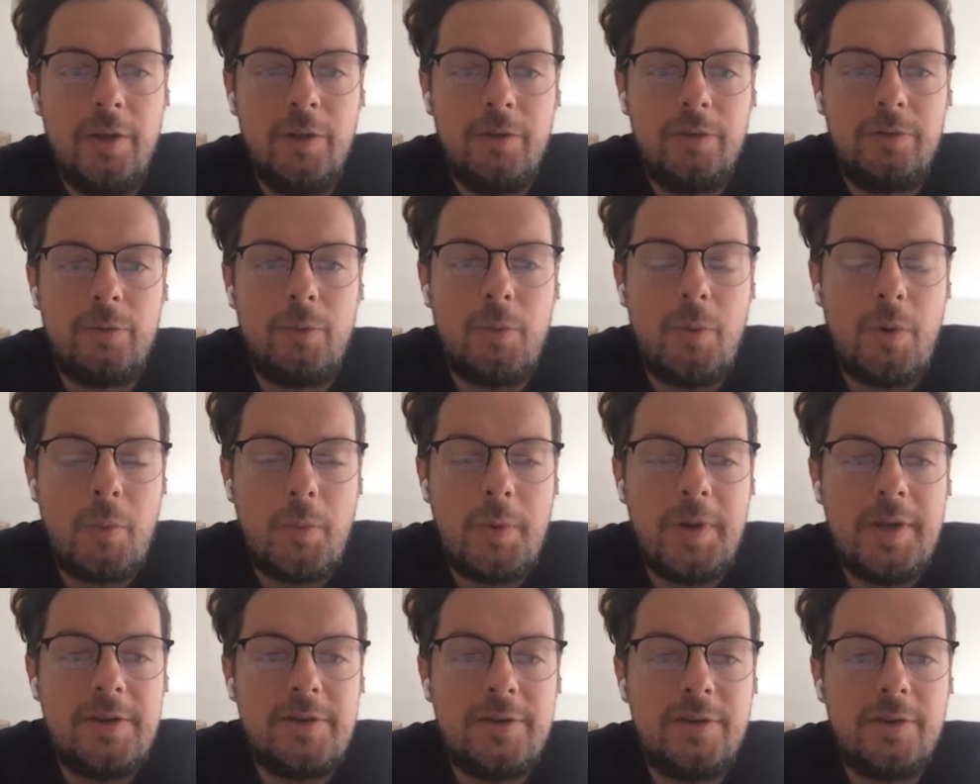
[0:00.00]
So what we
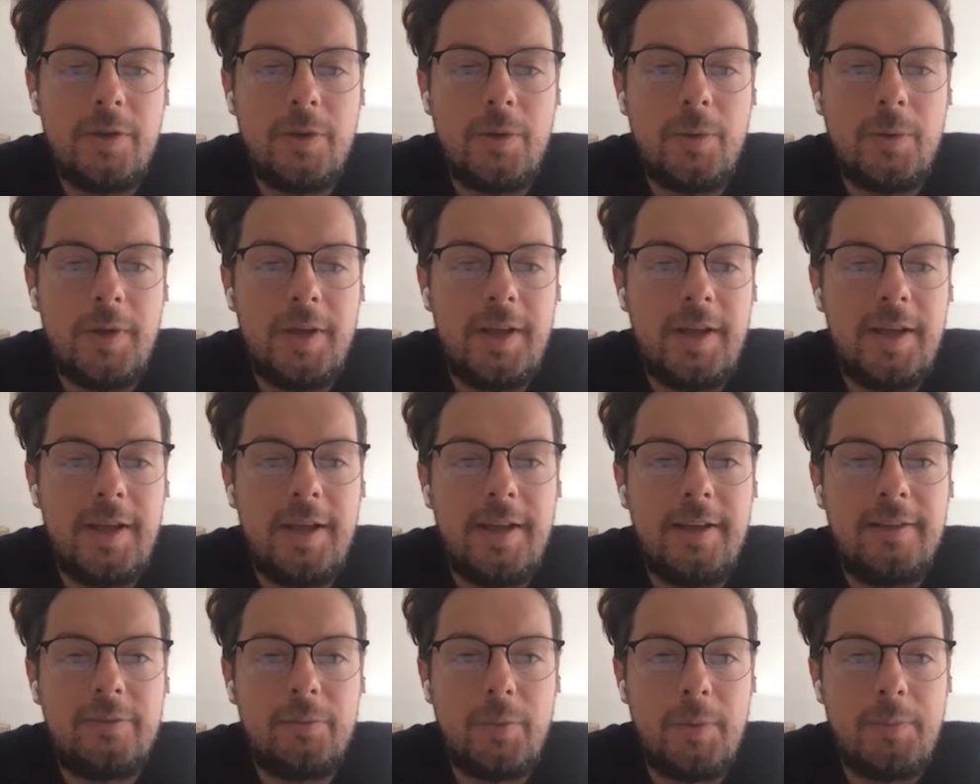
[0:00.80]
do
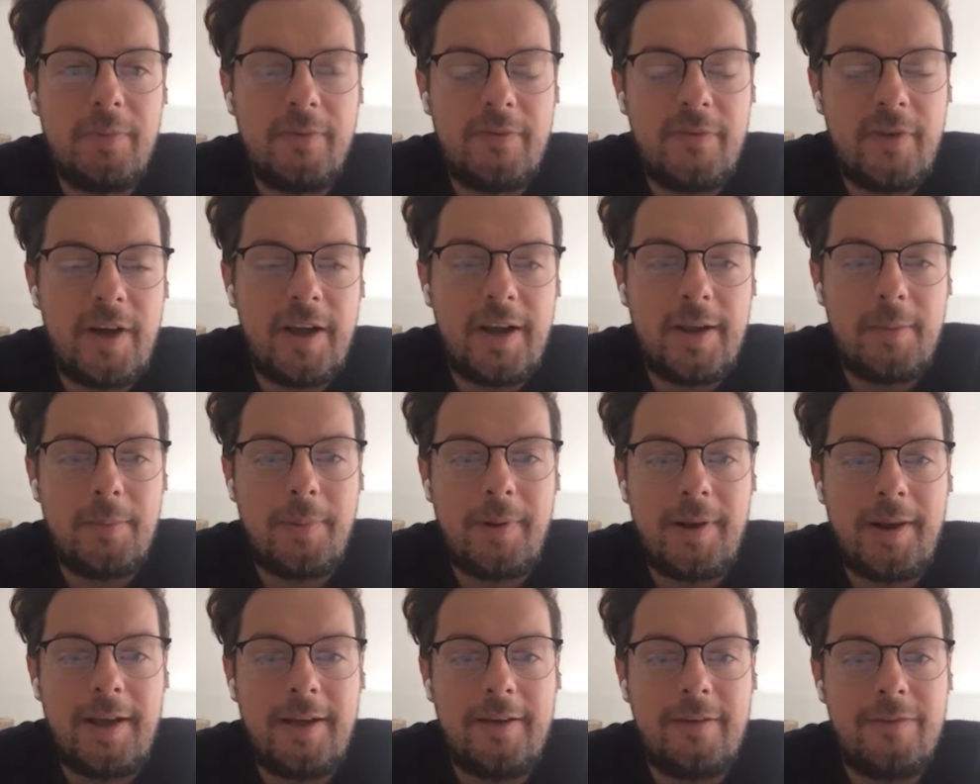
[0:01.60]
is we provide a
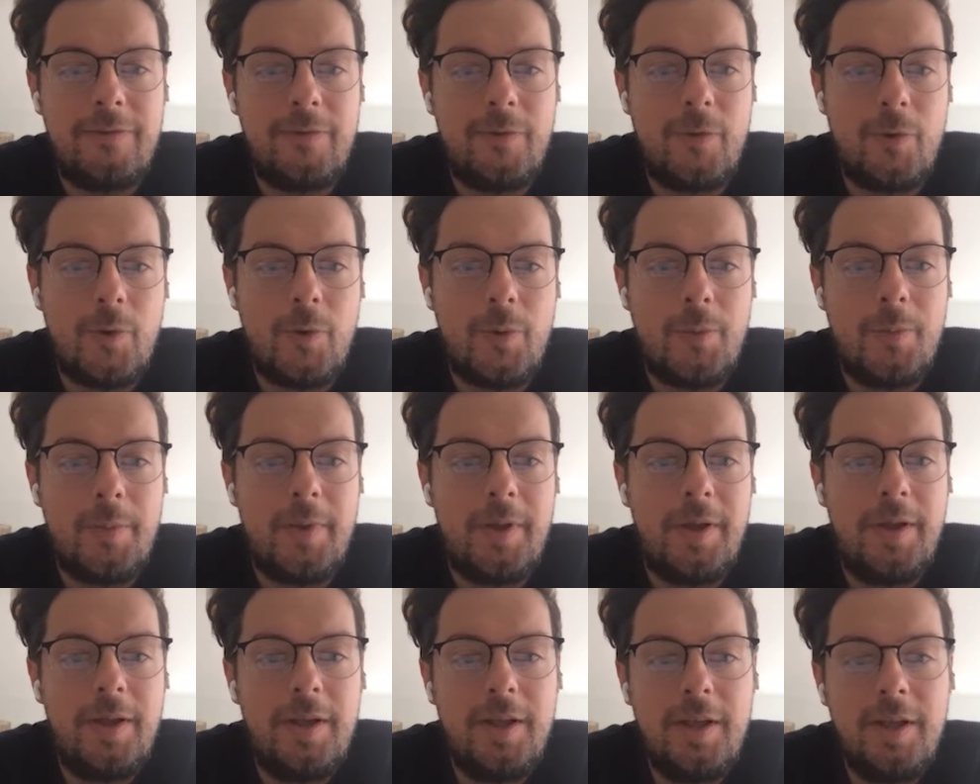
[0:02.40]
platform
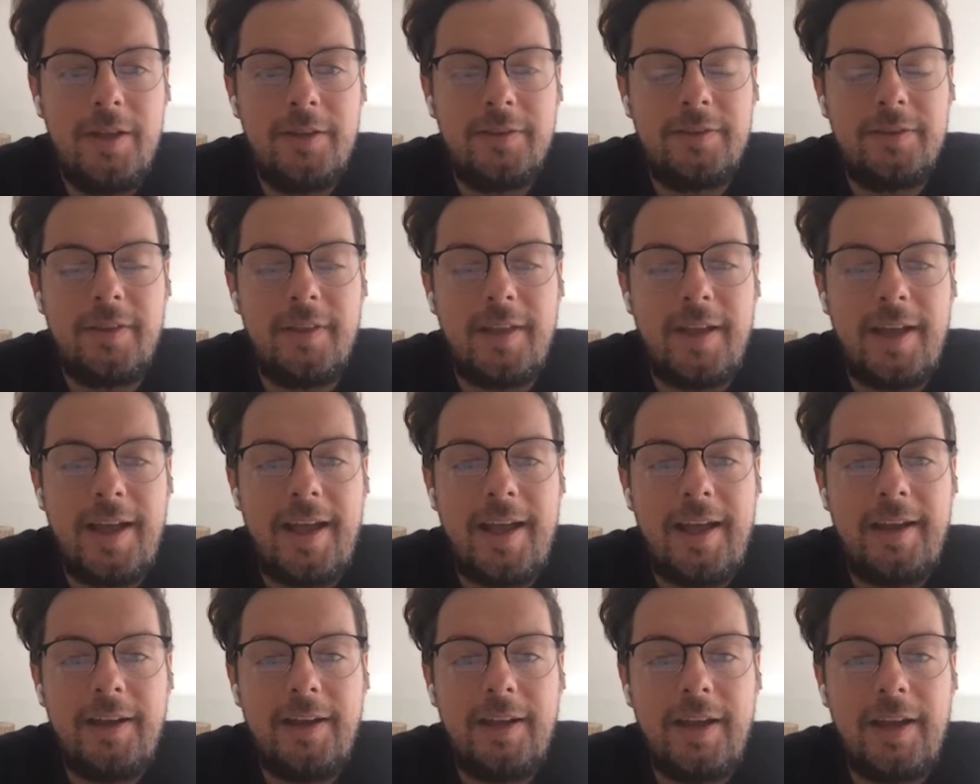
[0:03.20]
so that
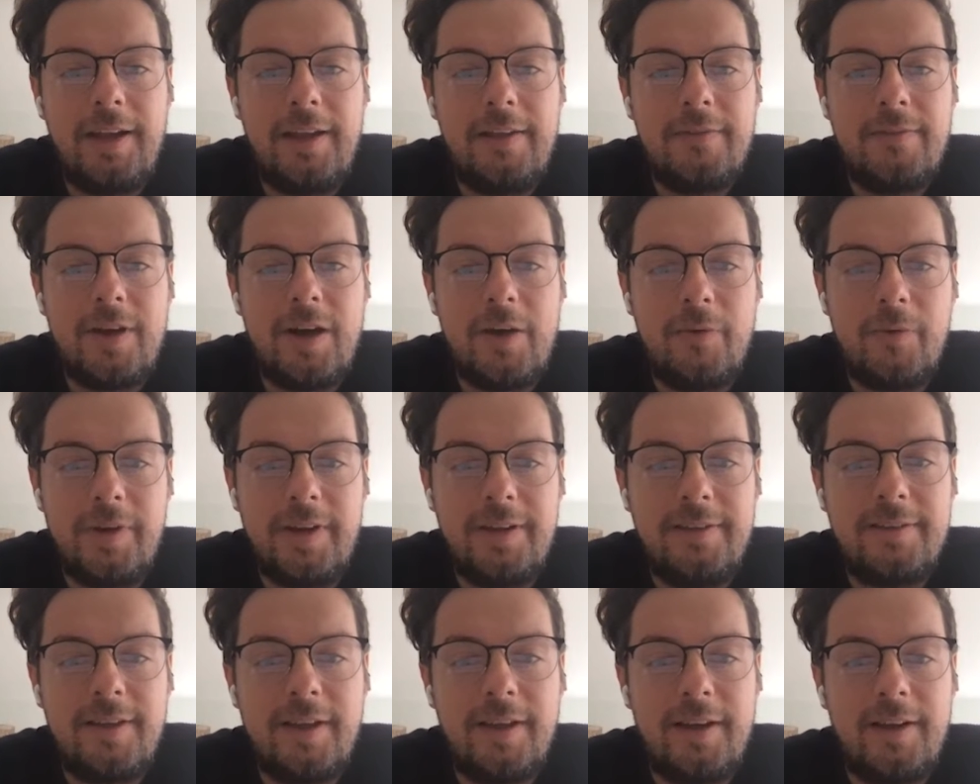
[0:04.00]
any of our
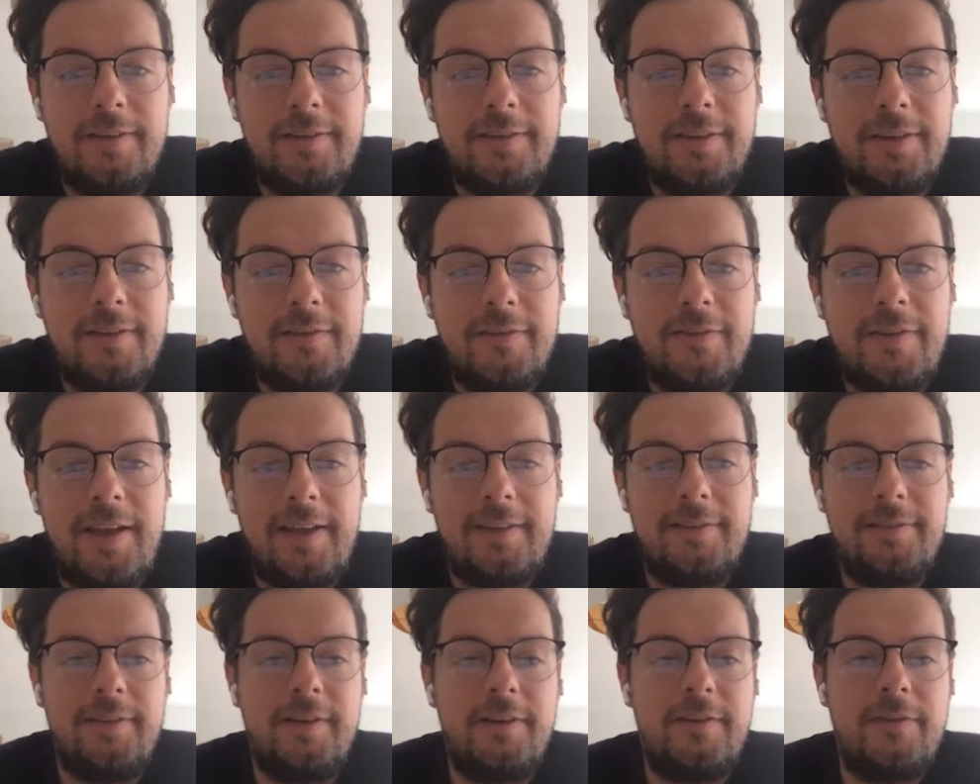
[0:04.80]
retailers can invest
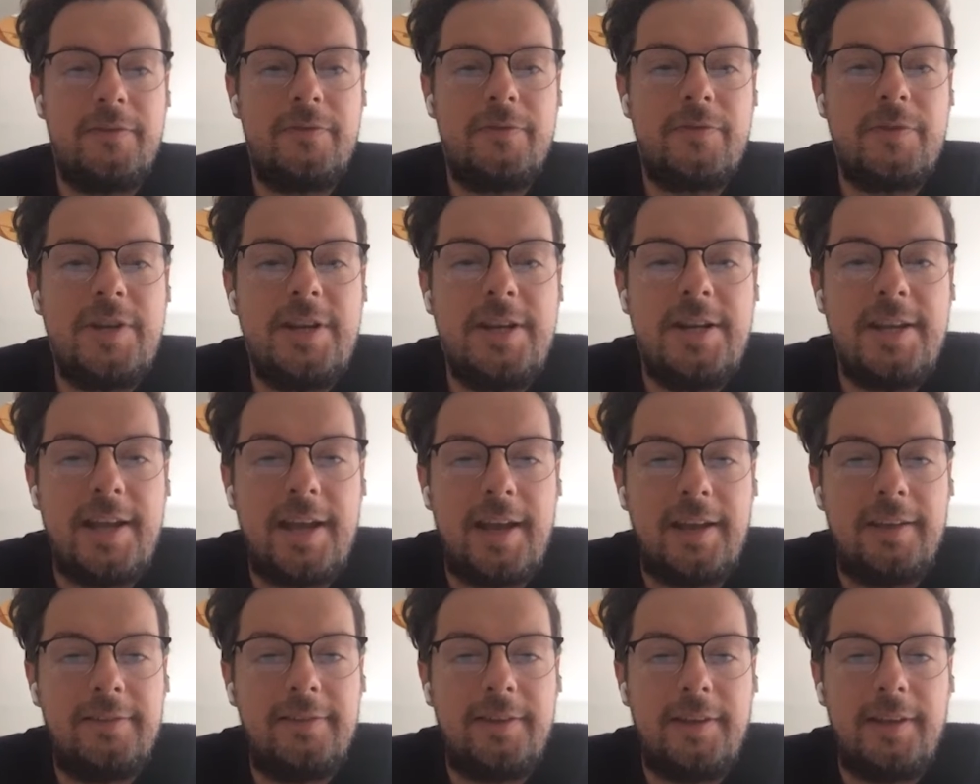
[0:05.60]
in a 3D
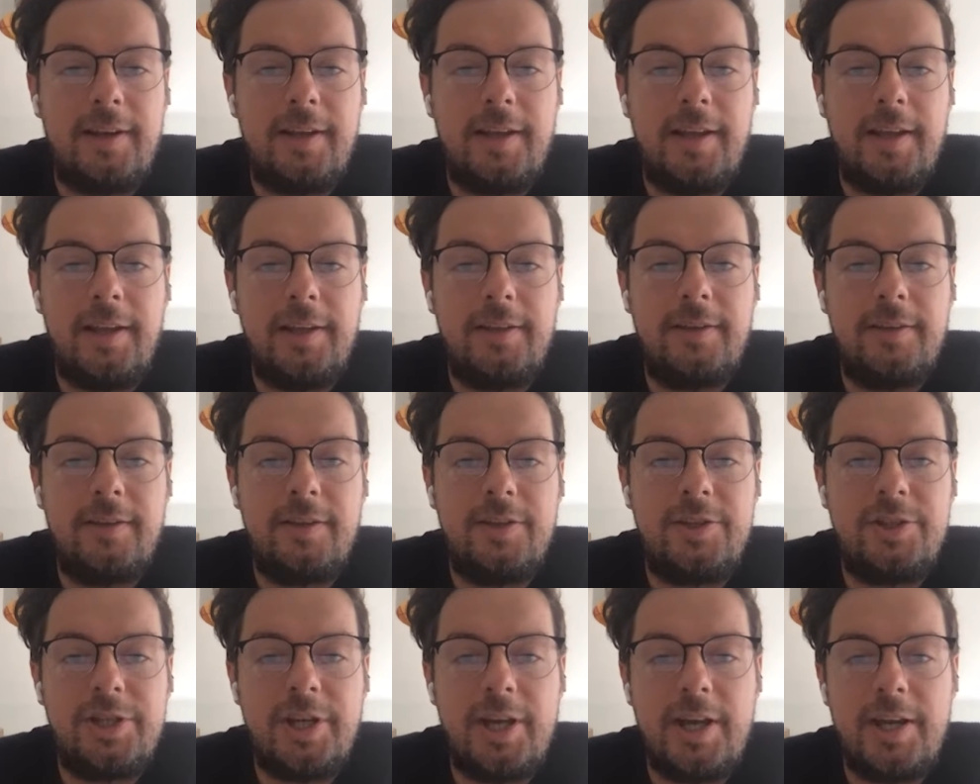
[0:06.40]
asset like the
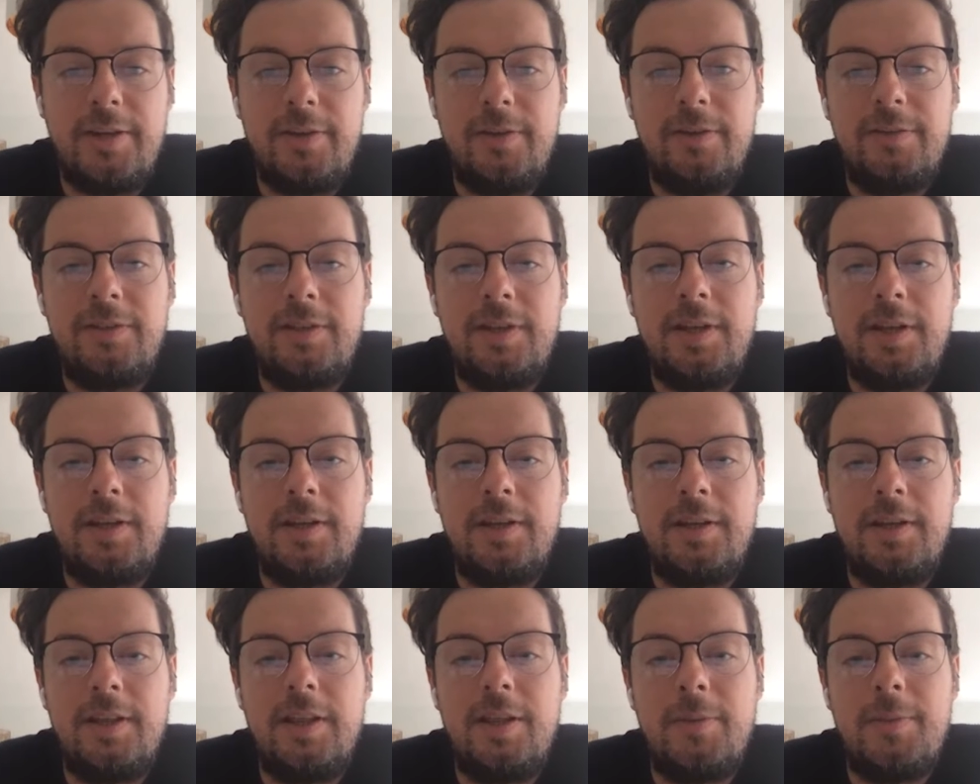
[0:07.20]
chair you see in
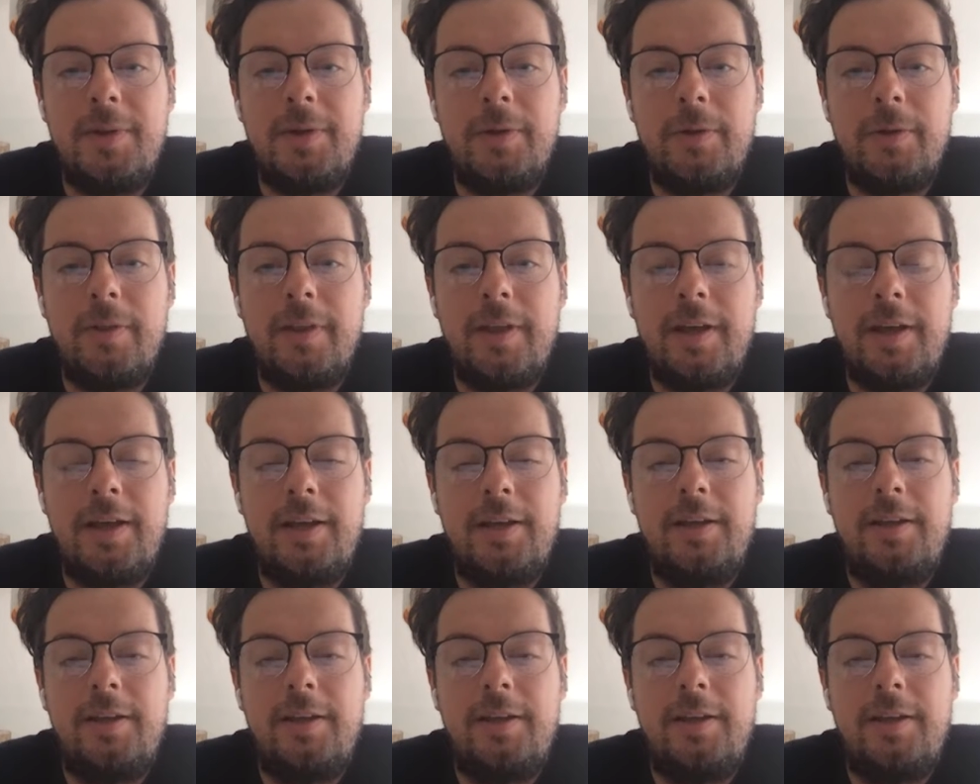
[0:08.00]
the middle there.